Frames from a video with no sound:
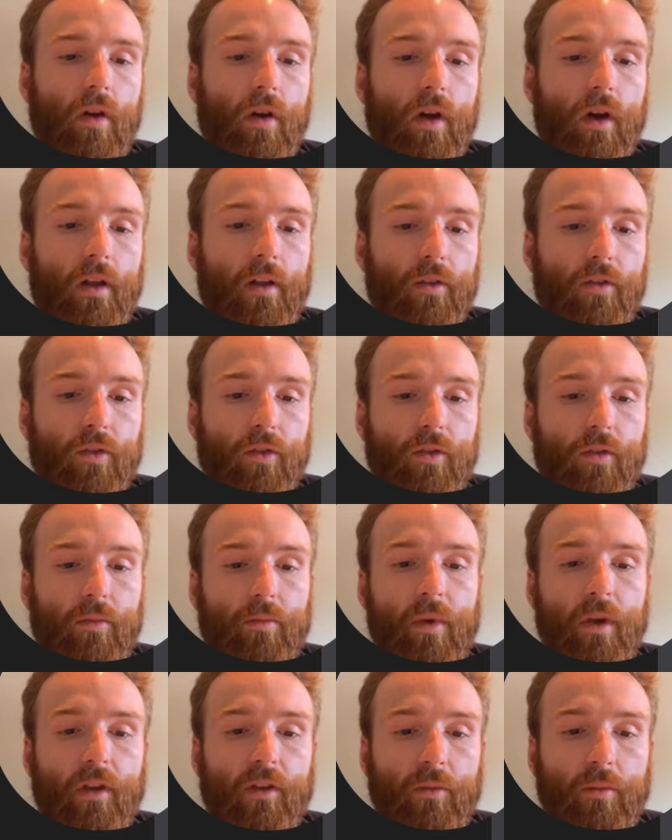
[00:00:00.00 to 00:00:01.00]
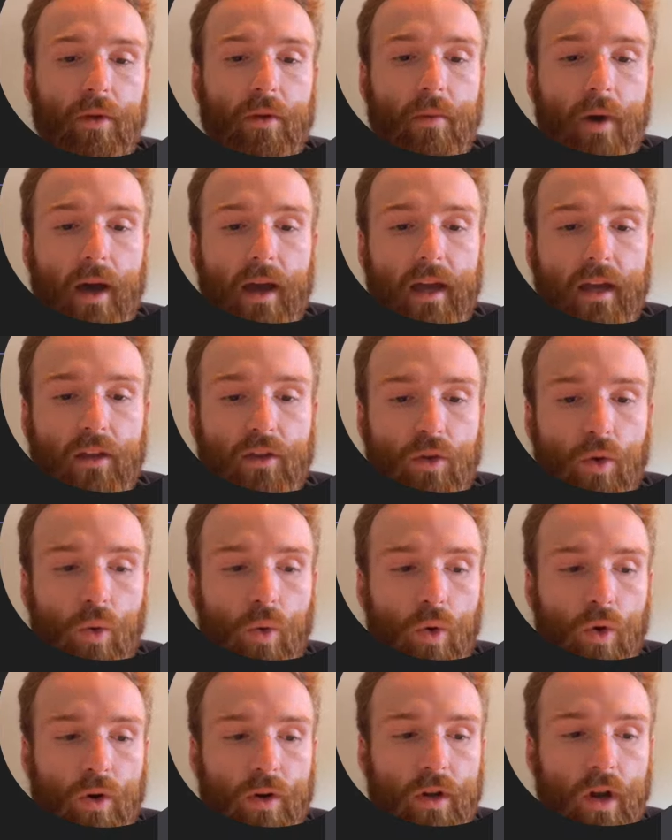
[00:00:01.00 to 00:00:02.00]
and this is basically my
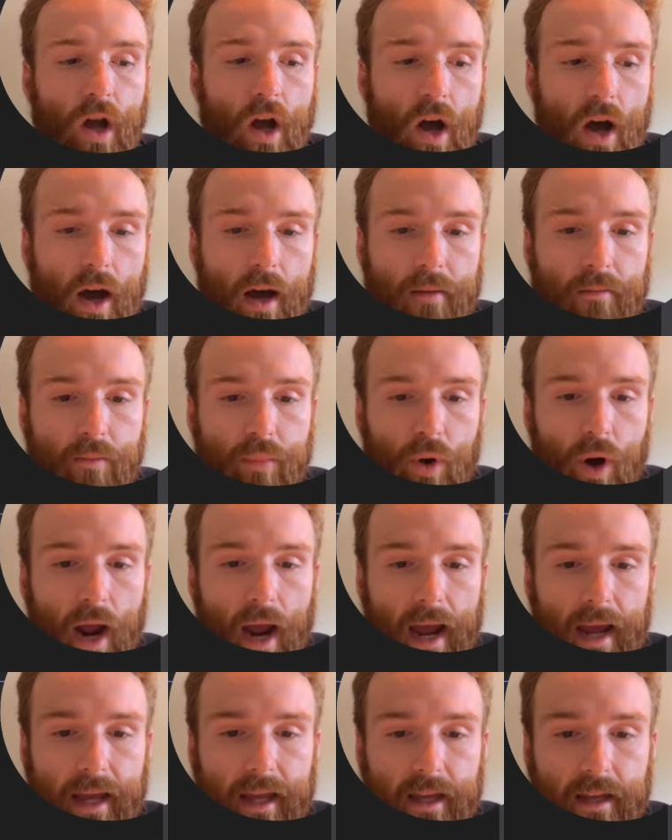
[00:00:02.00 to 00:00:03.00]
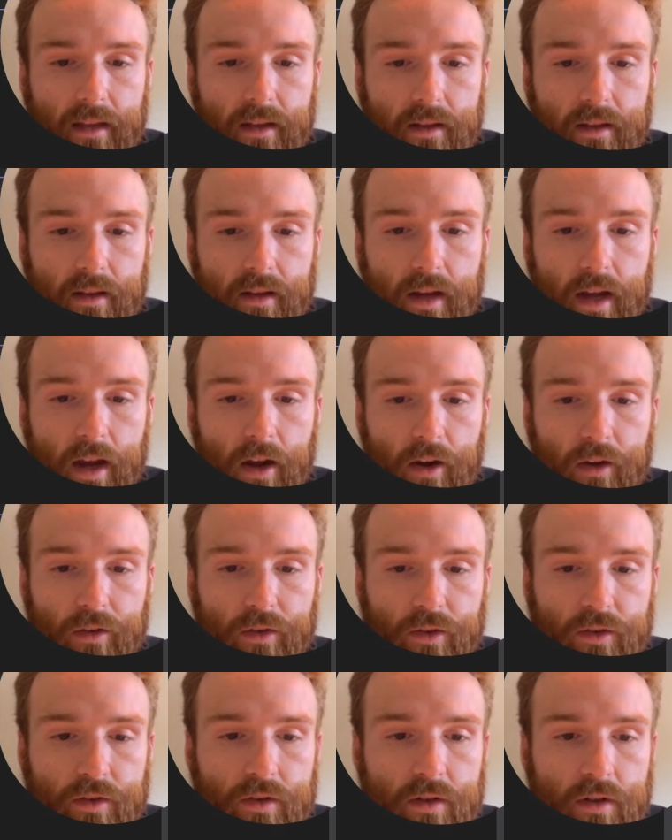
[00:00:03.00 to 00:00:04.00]
ignore non-bracket
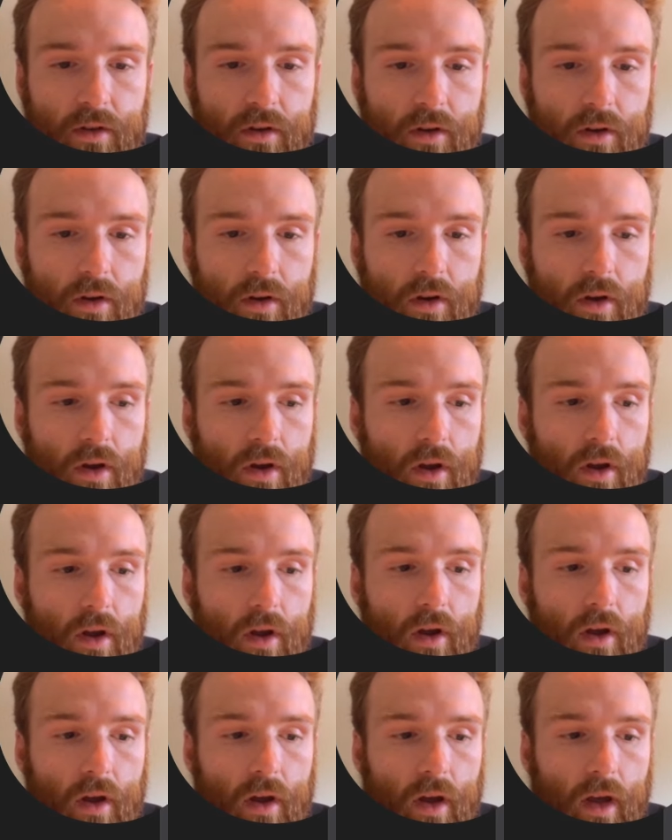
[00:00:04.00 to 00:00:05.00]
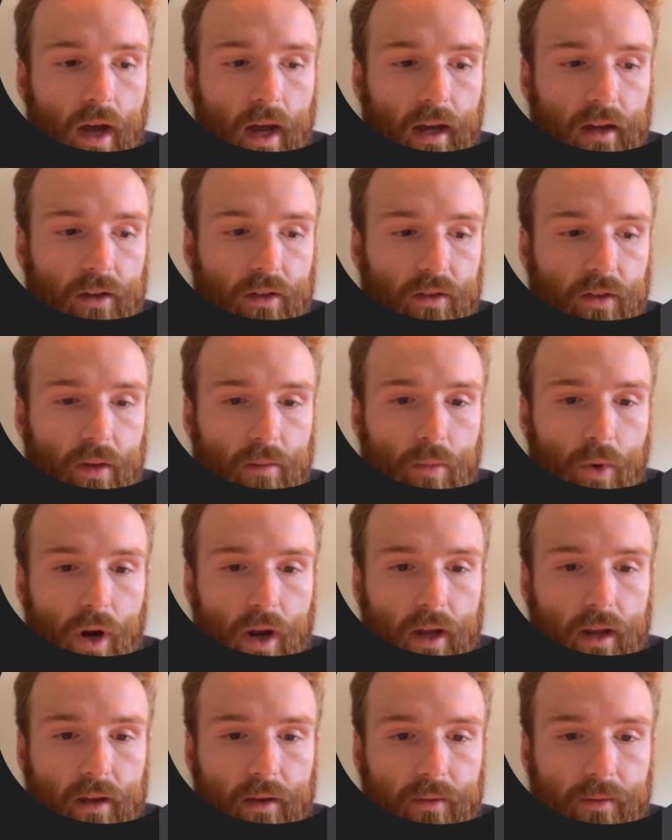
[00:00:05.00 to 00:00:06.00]
characters. I can just say
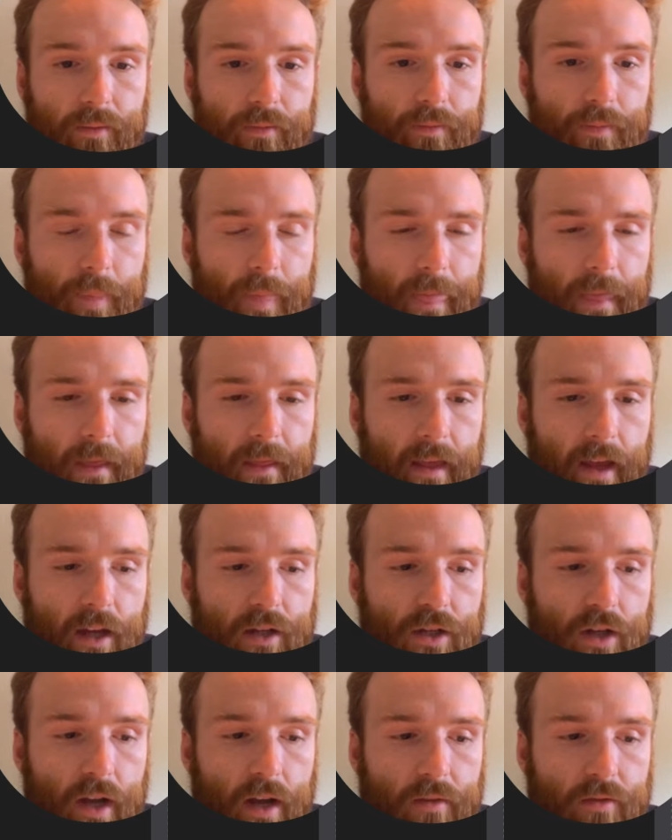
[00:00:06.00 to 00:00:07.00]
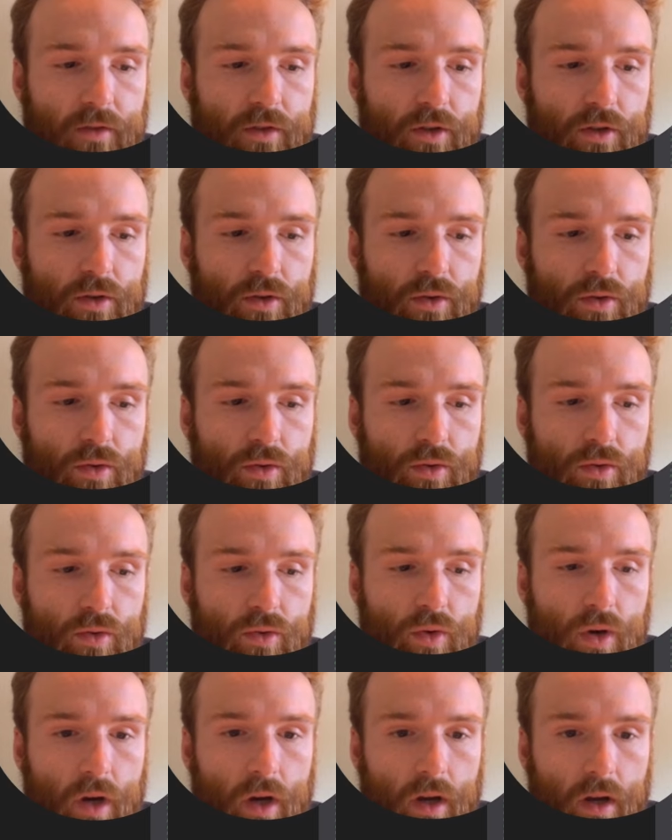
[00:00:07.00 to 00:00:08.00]
break. And now I should have
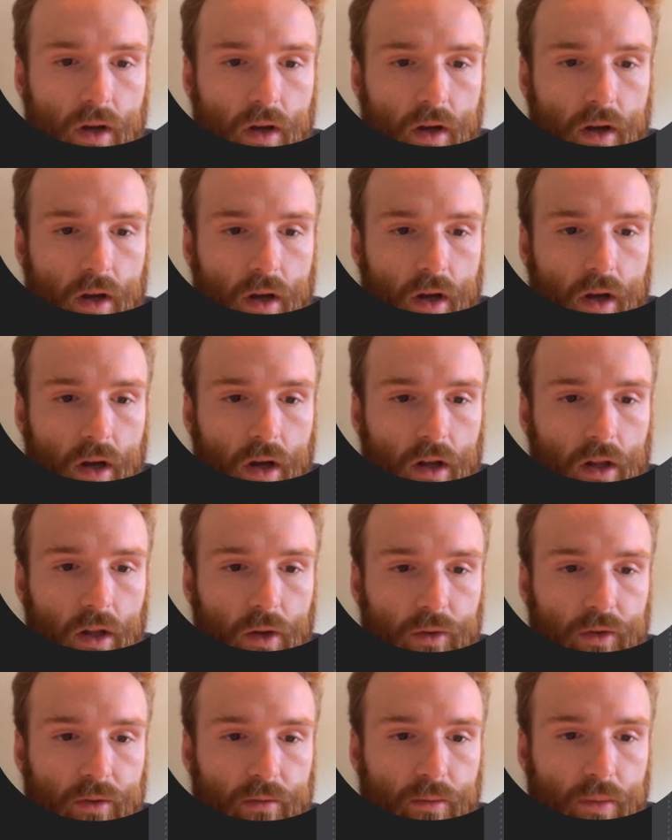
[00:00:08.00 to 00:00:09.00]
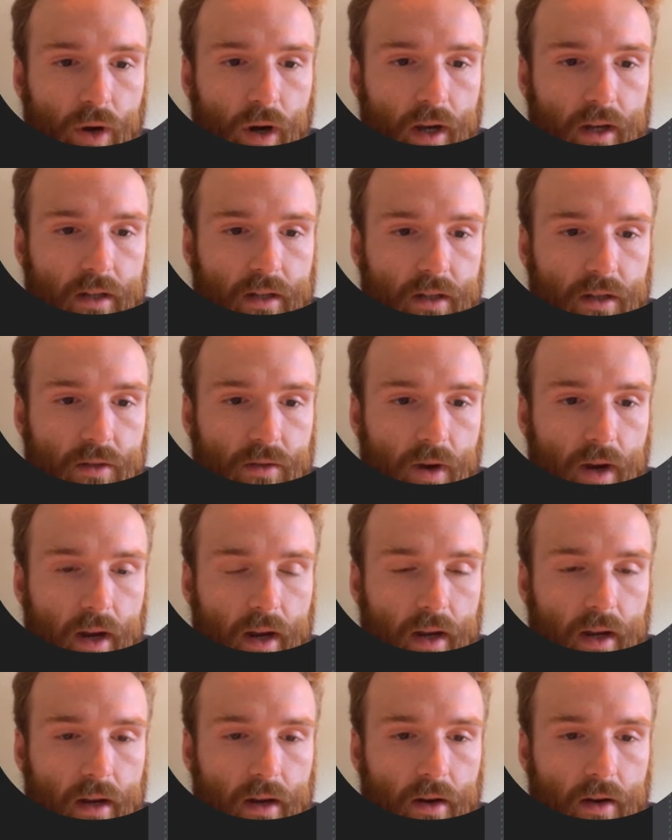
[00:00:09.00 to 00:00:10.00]
two closing braces right
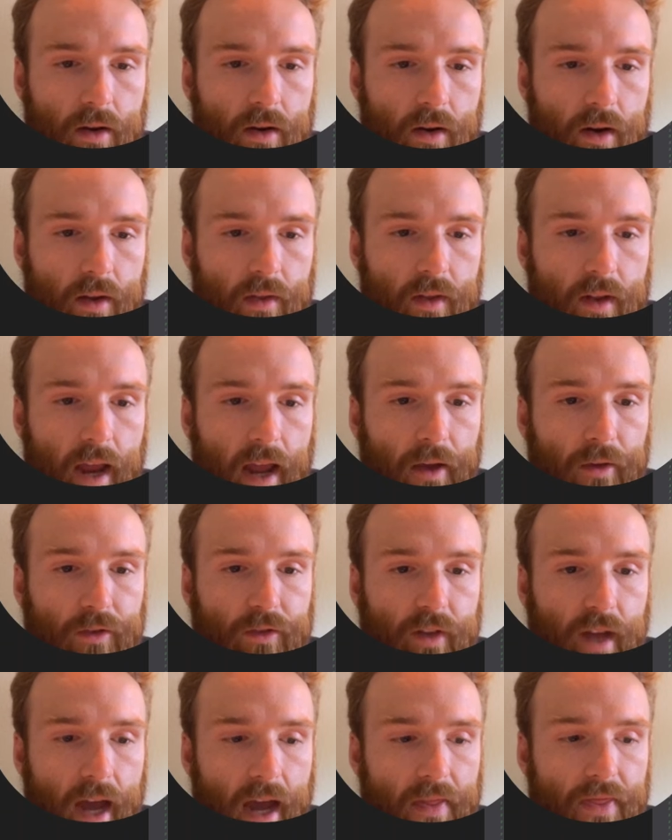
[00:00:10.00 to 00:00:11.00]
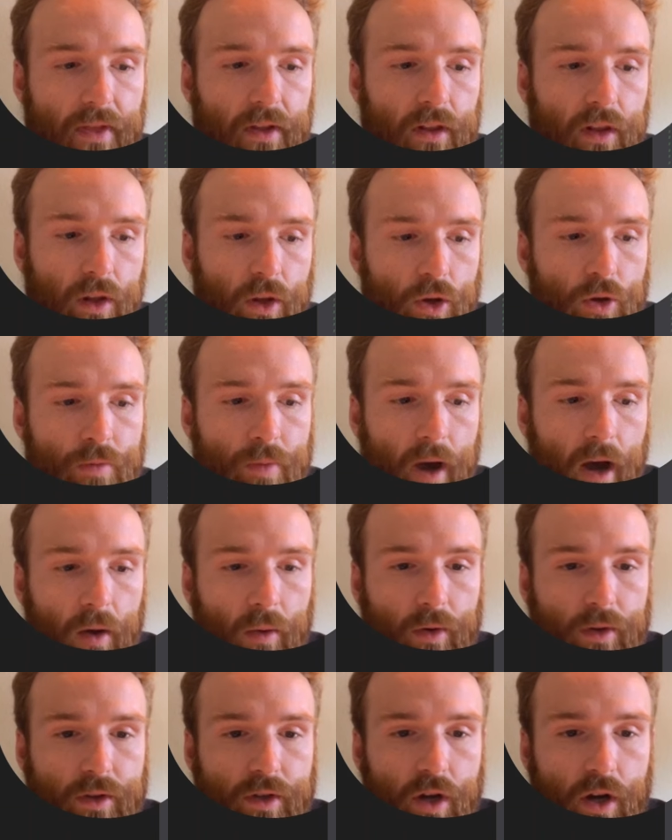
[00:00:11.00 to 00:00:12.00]
here. And then outside the loop, I'll
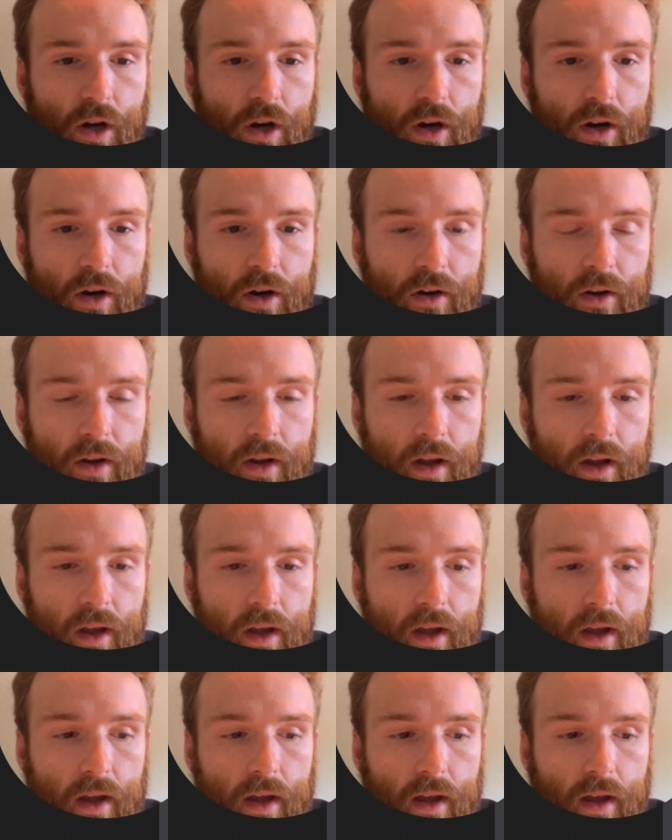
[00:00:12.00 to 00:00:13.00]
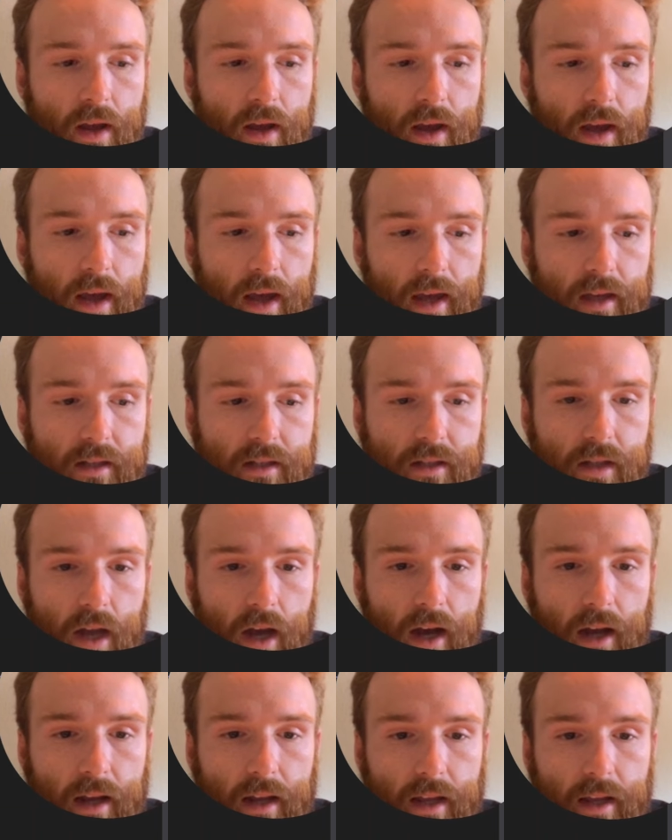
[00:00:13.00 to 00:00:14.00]
return
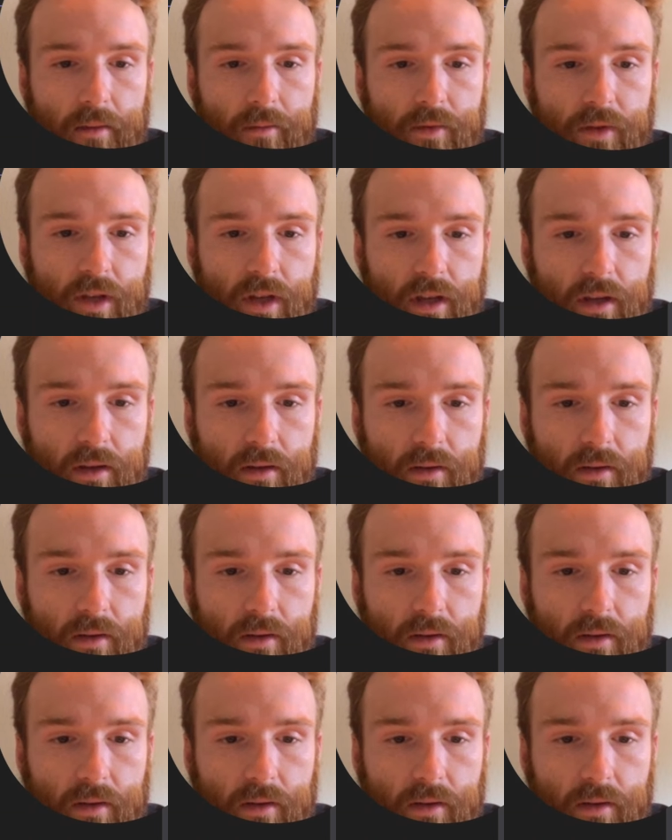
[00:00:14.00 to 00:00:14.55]
s.empty.